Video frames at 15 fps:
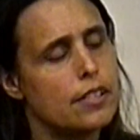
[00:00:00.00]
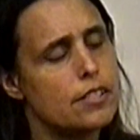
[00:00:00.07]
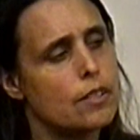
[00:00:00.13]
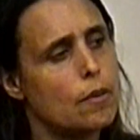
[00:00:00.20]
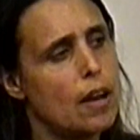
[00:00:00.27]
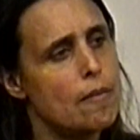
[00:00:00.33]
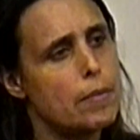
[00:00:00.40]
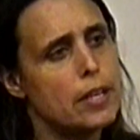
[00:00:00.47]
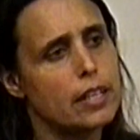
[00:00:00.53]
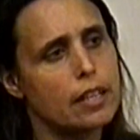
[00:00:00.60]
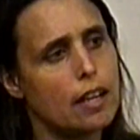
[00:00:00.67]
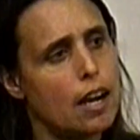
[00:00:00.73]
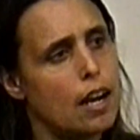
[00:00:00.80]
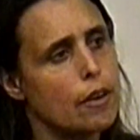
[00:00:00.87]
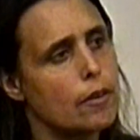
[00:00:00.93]
And so I've
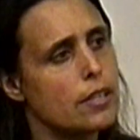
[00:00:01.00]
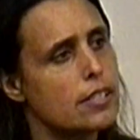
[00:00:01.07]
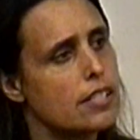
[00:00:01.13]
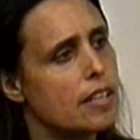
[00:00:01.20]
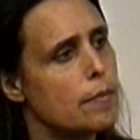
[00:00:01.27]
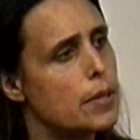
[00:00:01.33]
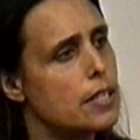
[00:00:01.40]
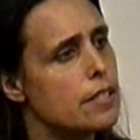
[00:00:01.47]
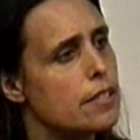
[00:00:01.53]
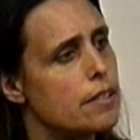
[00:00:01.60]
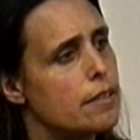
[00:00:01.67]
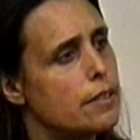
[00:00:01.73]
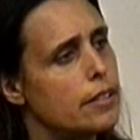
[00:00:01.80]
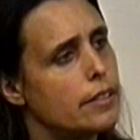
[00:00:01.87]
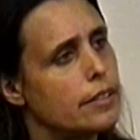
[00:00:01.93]
been to Congress, I've been
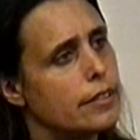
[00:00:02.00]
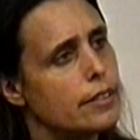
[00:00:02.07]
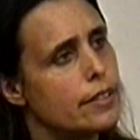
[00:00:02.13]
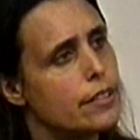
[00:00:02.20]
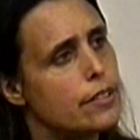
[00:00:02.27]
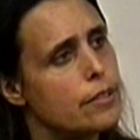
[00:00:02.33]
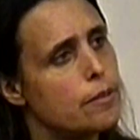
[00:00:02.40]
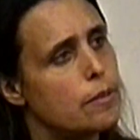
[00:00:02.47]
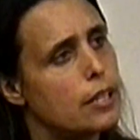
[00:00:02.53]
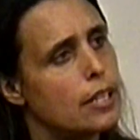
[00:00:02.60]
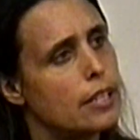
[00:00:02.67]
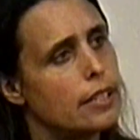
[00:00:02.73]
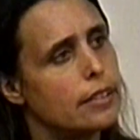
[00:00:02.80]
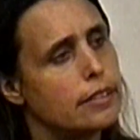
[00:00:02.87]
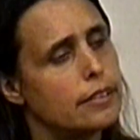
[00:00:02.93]
to,
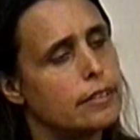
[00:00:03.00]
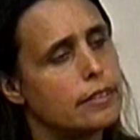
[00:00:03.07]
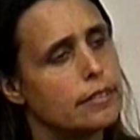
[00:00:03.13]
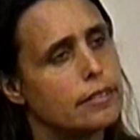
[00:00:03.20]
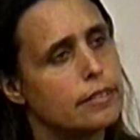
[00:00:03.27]
to uh,